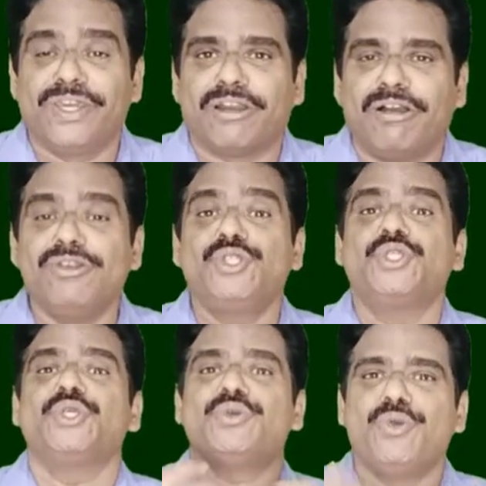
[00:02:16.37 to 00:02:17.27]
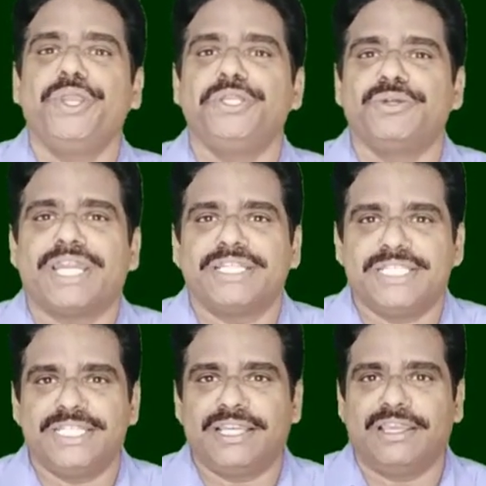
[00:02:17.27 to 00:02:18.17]
we are also going to
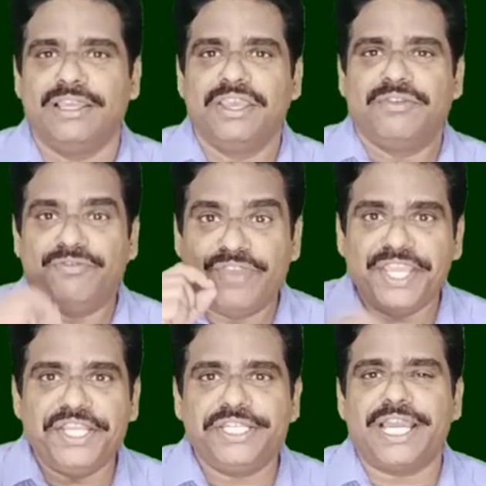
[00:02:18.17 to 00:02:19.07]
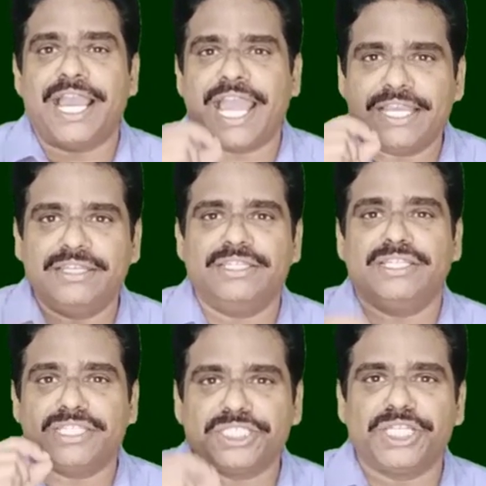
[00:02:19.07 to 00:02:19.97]
consider weight and
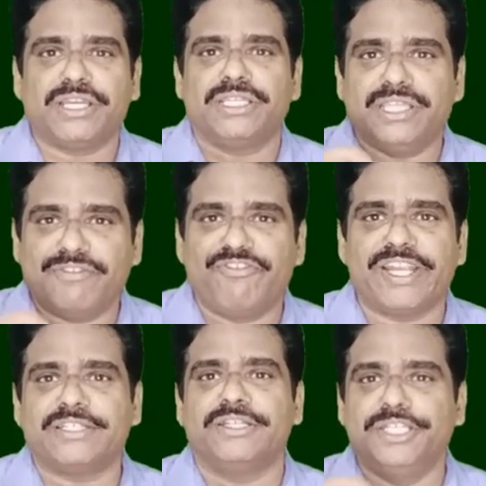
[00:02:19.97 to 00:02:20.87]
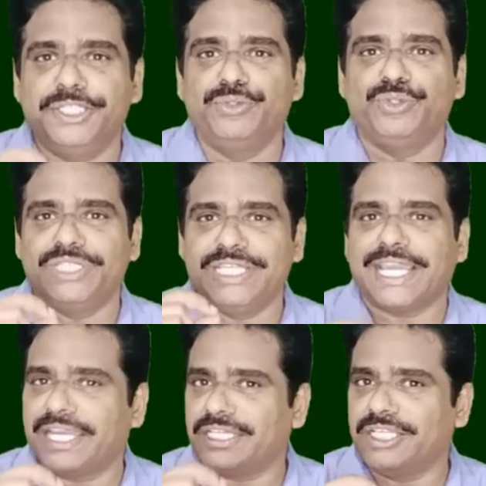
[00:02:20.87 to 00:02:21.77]
inertia effect due to the
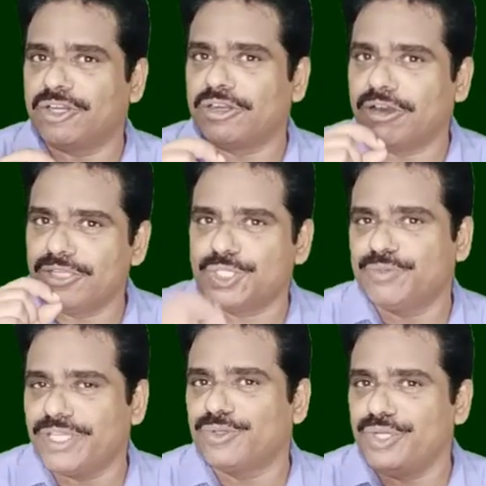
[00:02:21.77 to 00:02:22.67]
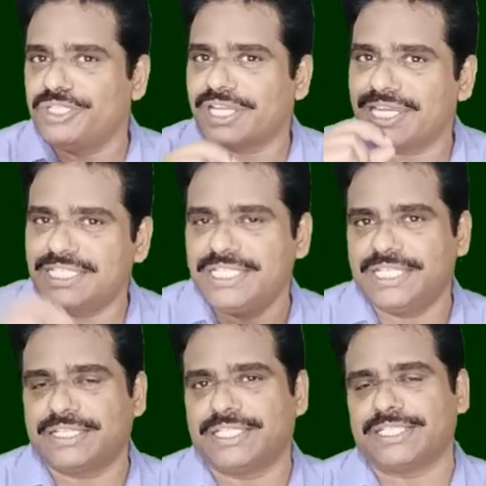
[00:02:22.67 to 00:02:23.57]
connecting rod also. We are going to
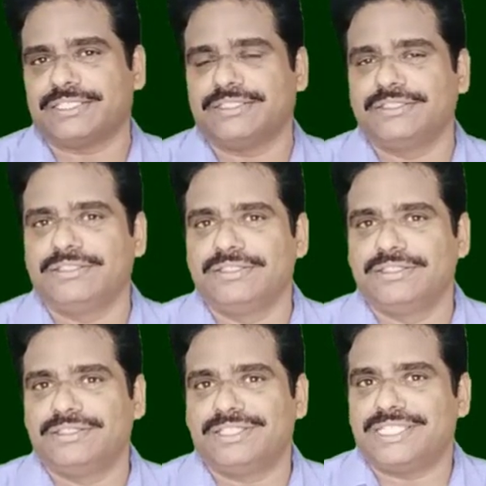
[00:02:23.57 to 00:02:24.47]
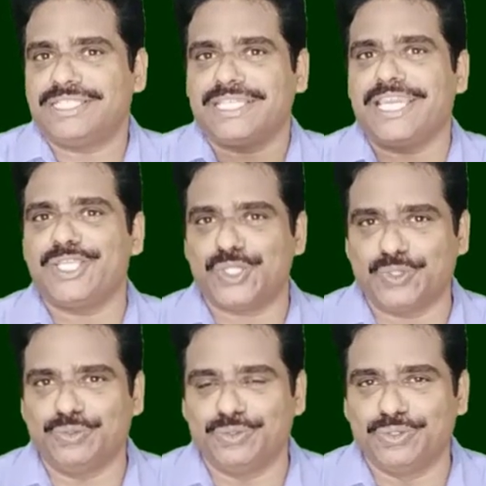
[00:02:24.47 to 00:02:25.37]
consider that. That is case
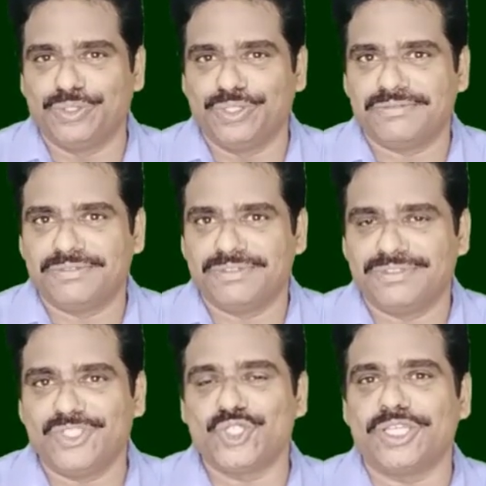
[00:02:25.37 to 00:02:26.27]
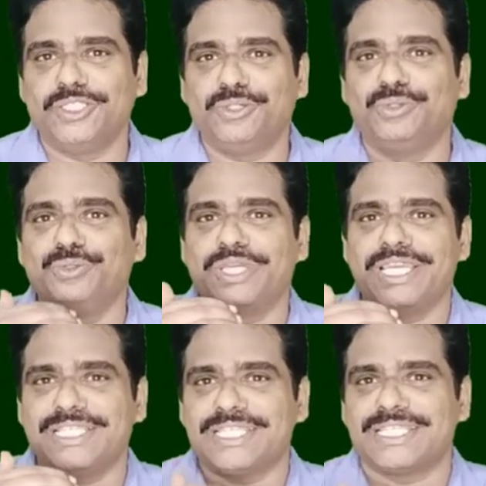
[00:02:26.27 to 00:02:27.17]
2. These are the two
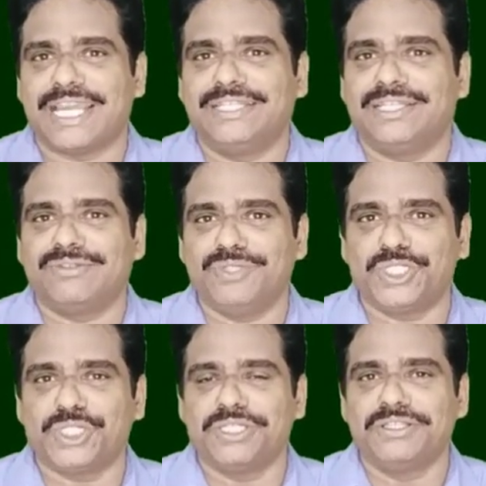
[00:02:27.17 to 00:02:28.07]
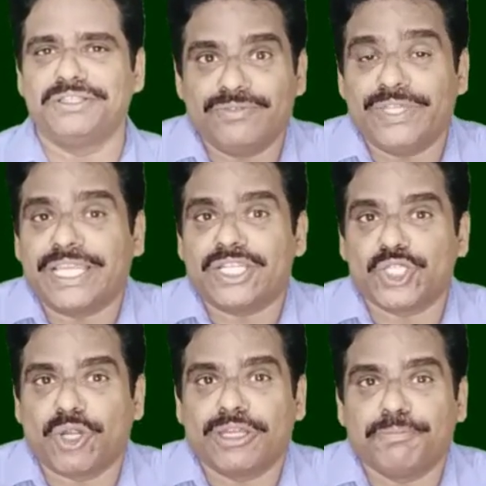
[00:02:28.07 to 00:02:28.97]
cases under which we can
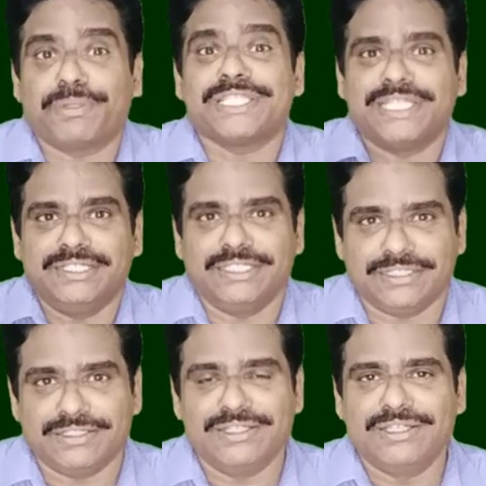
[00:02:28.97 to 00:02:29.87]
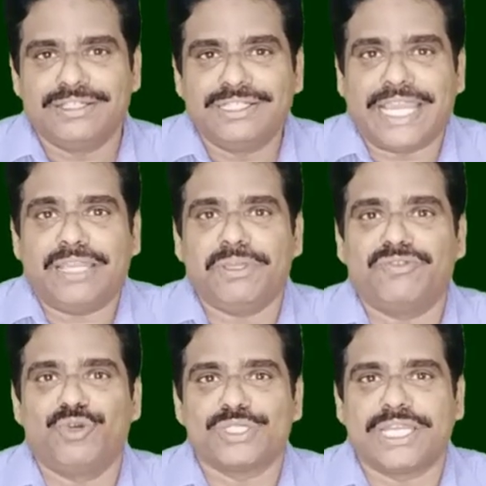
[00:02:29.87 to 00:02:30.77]
start presenting dynamic
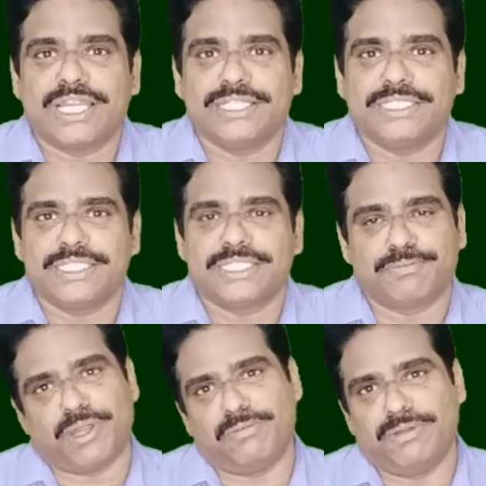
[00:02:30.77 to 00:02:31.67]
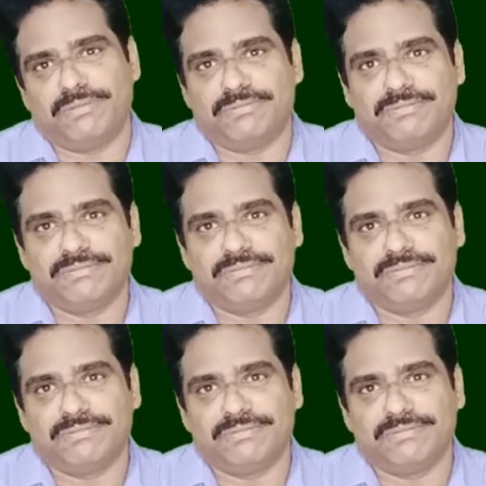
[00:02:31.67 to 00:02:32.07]
force analysis problem.